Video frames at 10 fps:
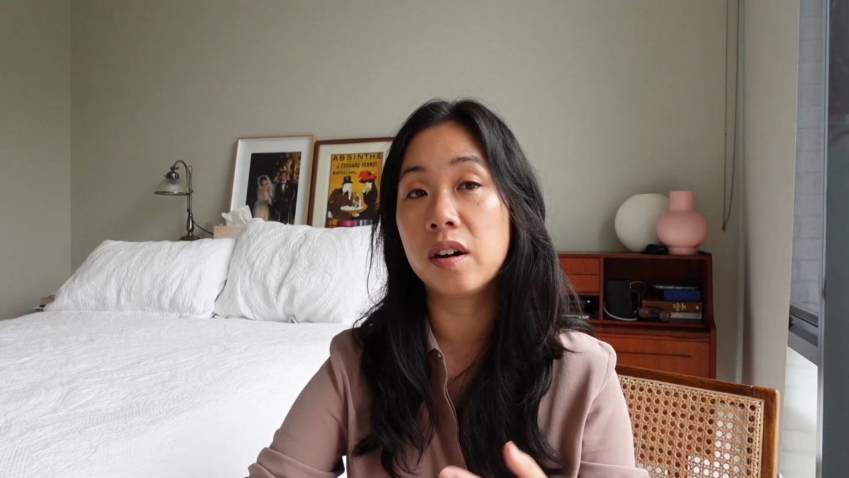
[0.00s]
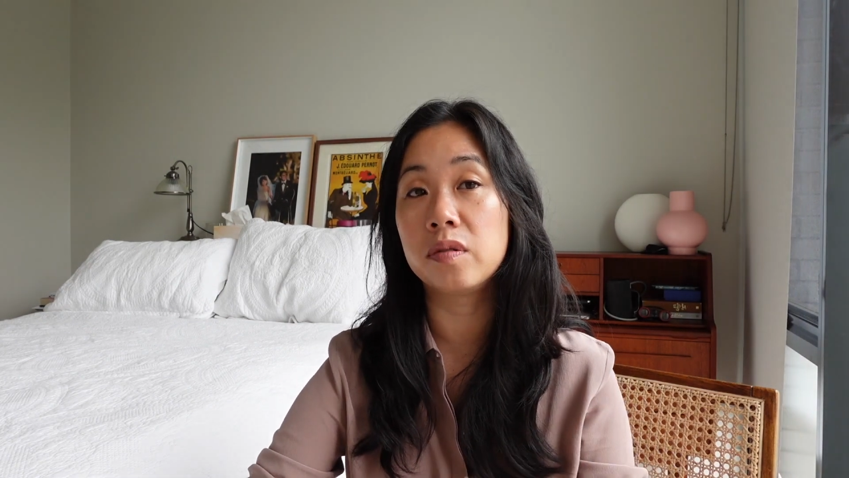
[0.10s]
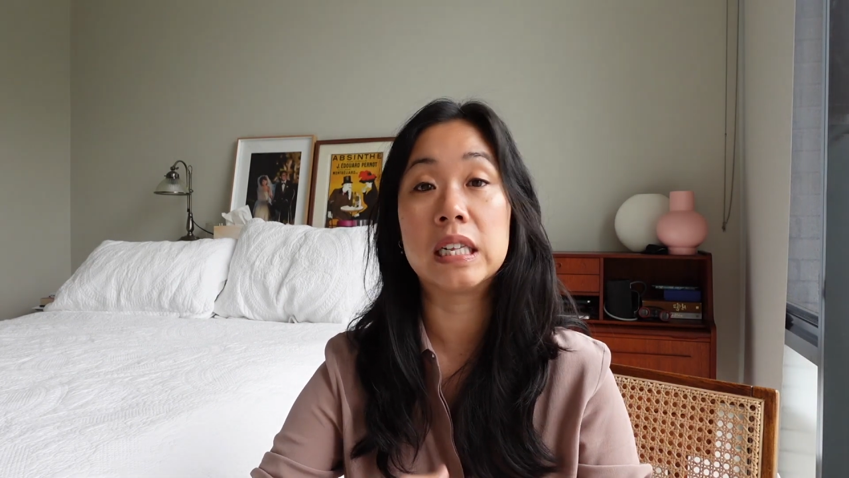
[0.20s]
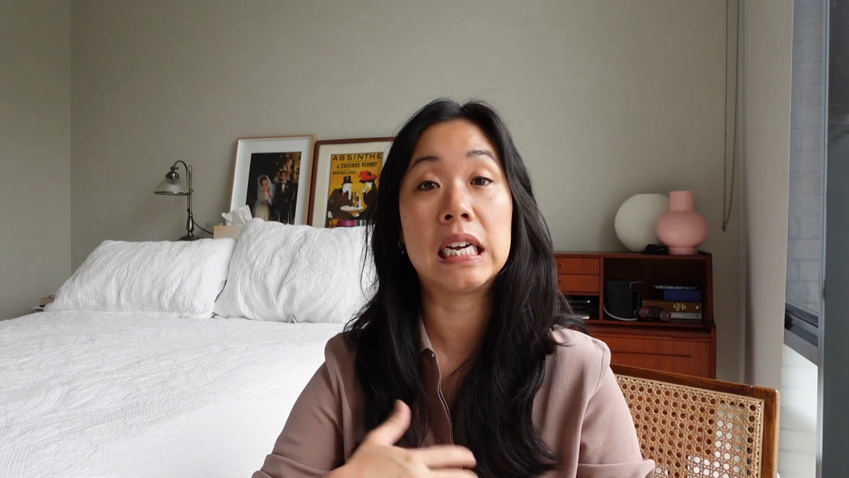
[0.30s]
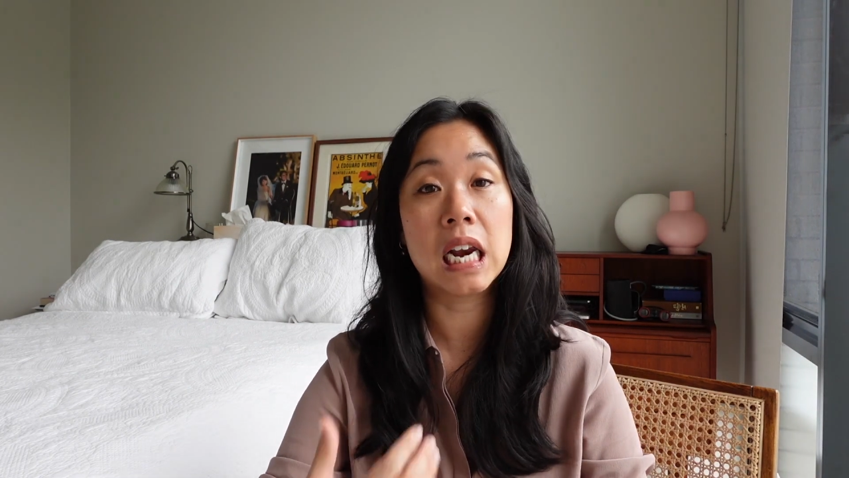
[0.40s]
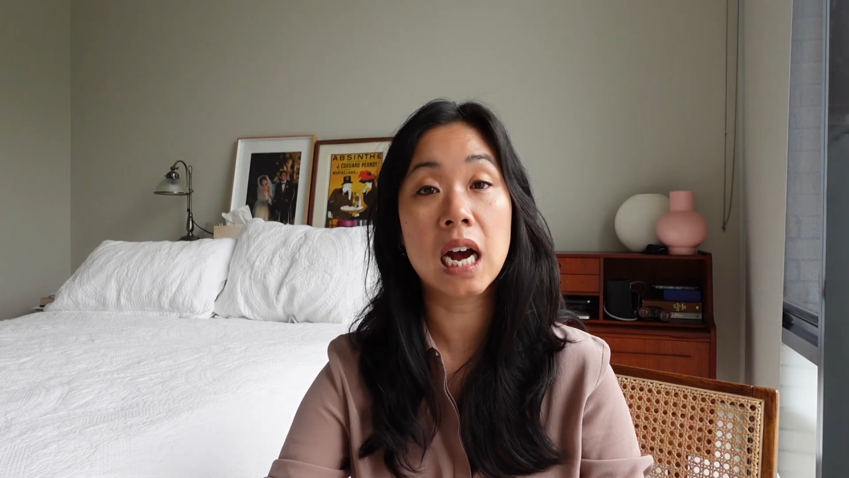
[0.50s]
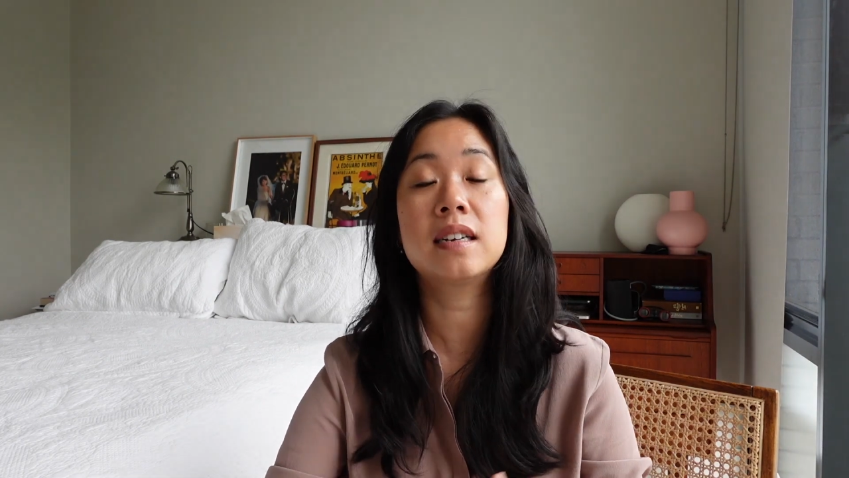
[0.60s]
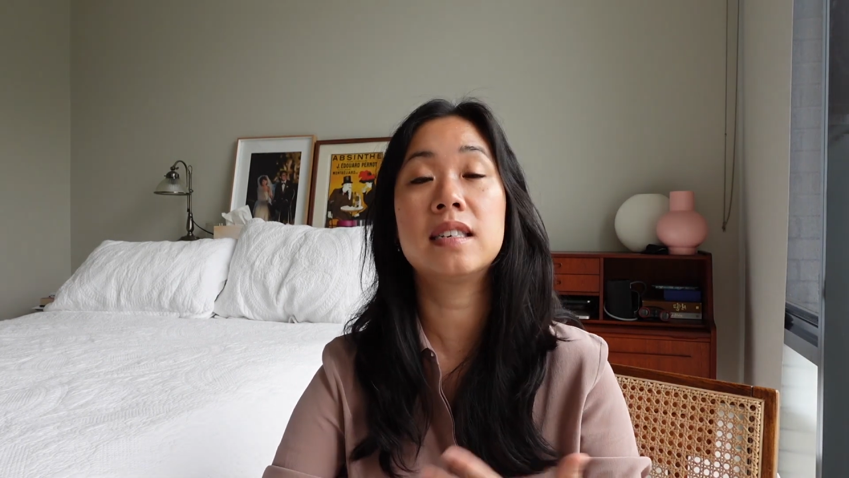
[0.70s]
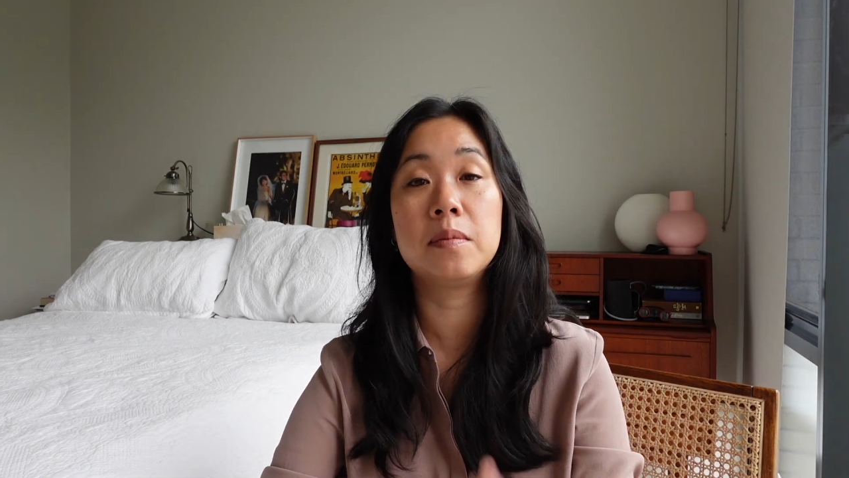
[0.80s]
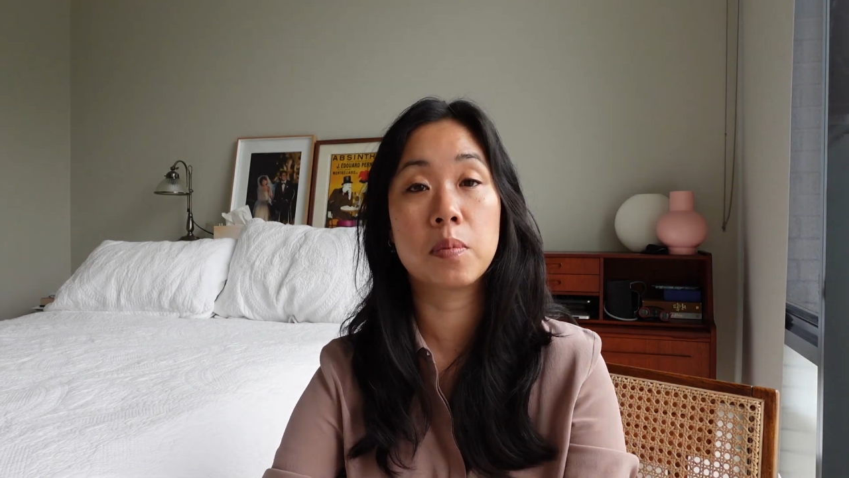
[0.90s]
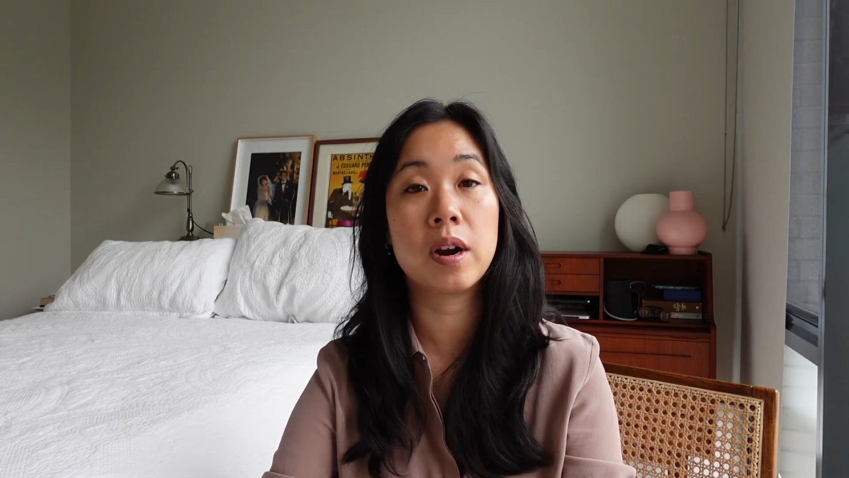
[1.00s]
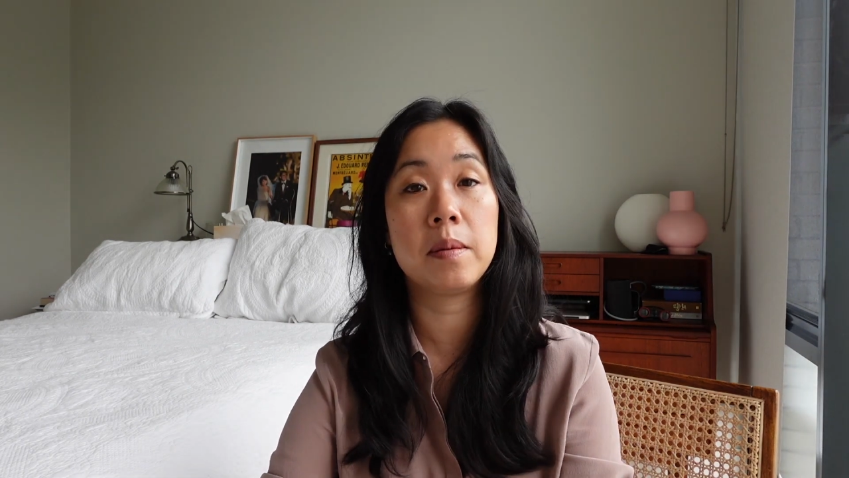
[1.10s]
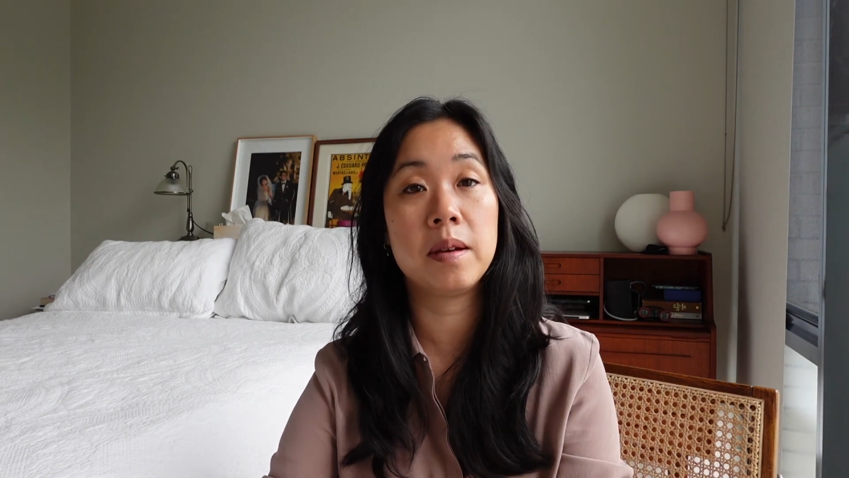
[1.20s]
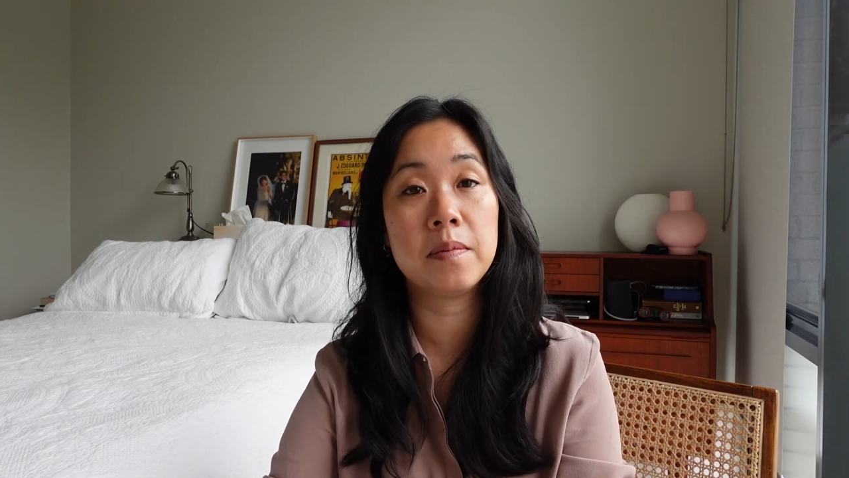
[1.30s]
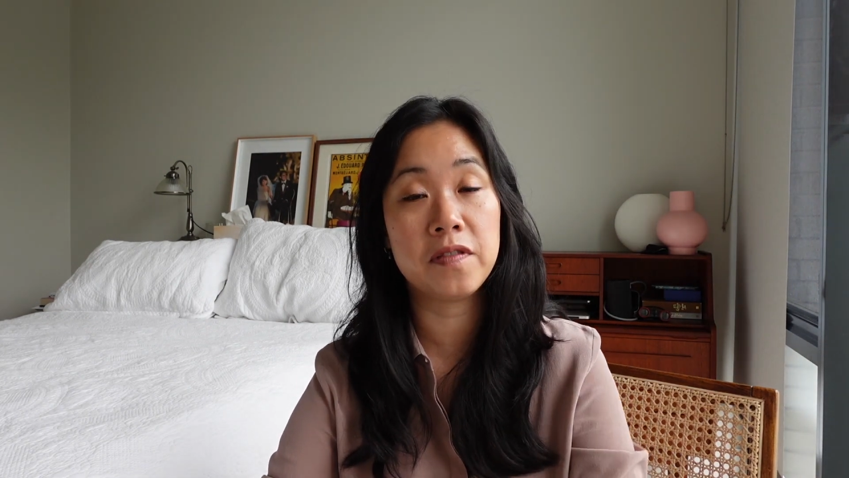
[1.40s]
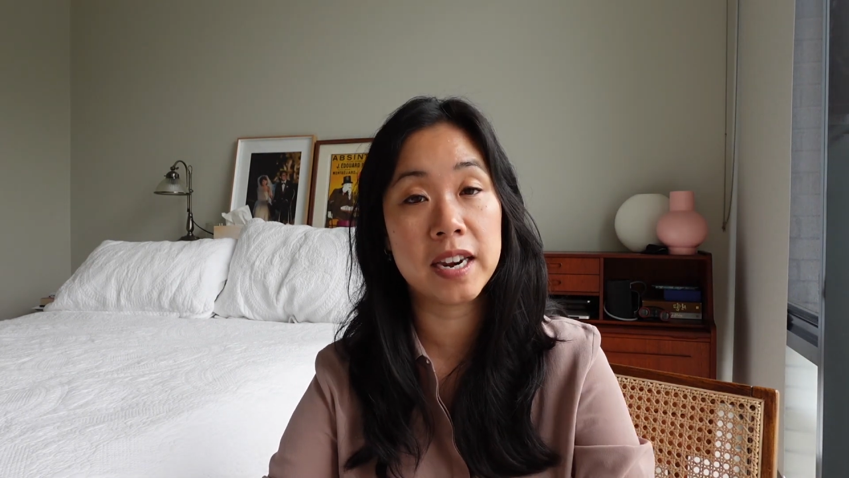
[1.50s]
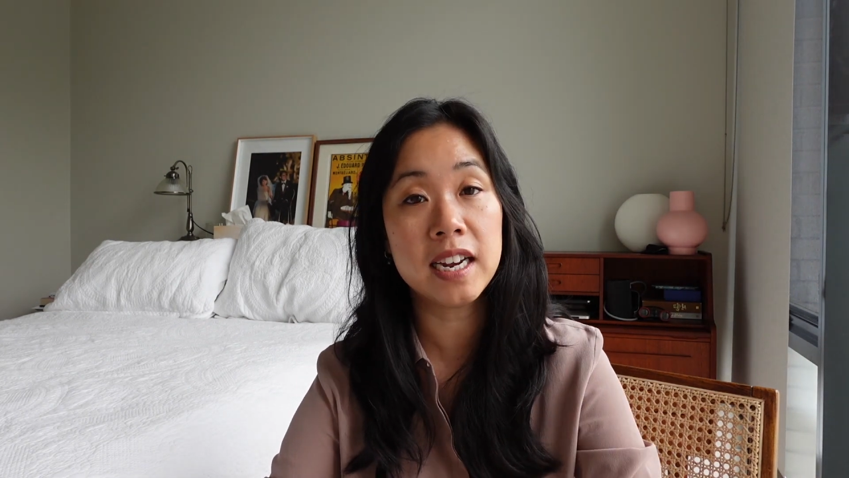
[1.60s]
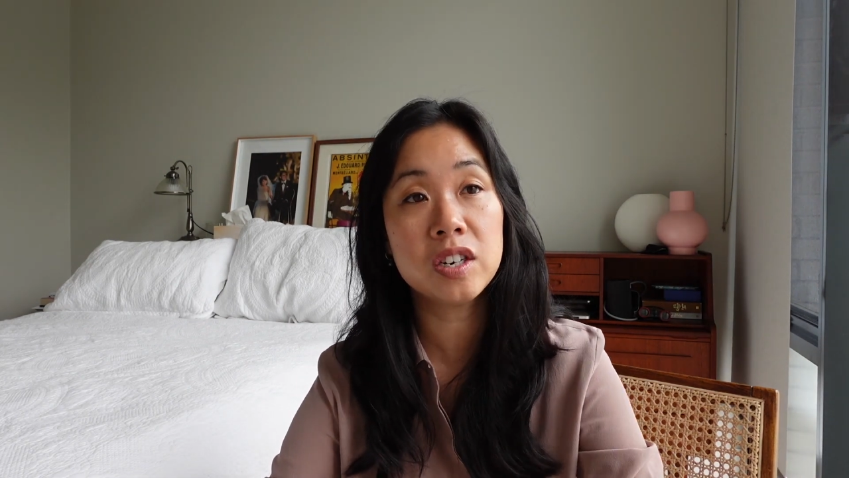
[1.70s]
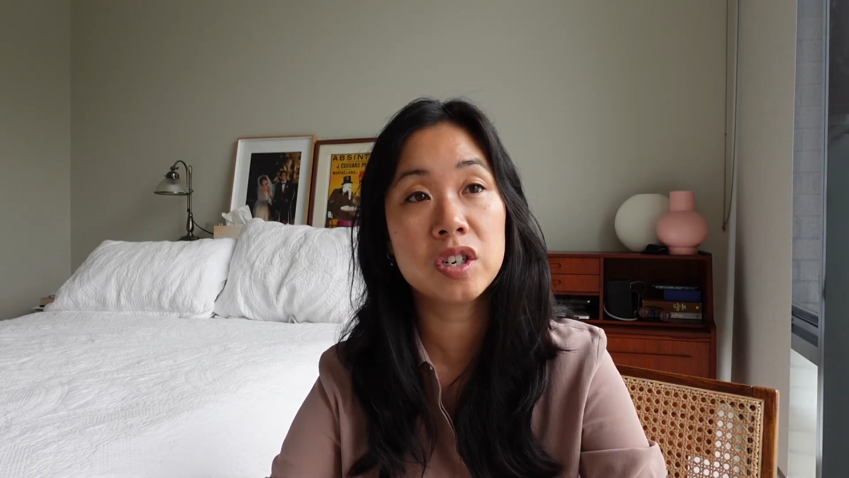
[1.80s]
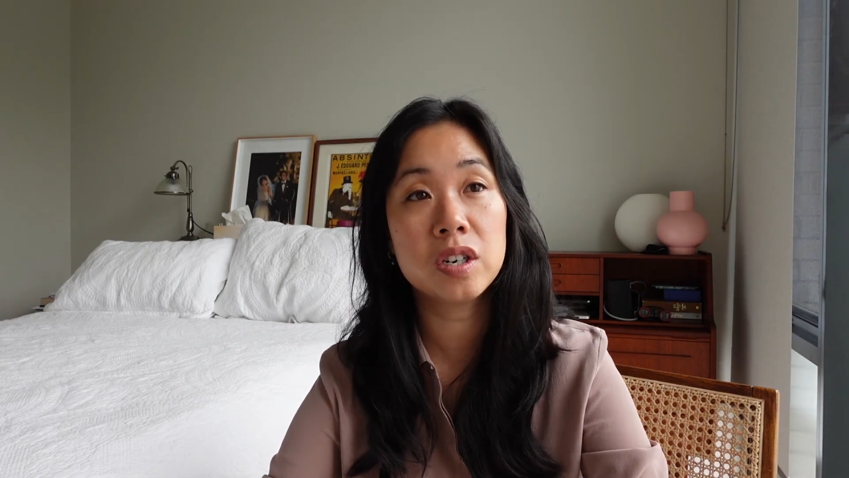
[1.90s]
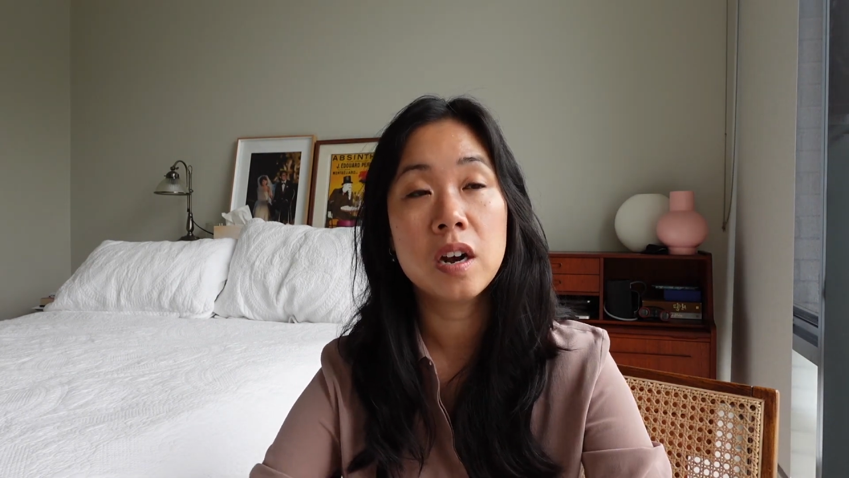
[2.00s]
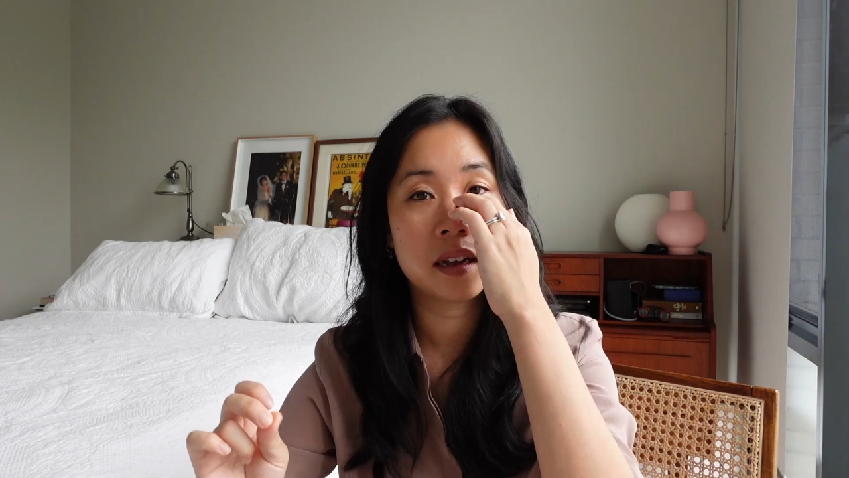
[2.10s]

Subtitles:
a really luxe and premium finish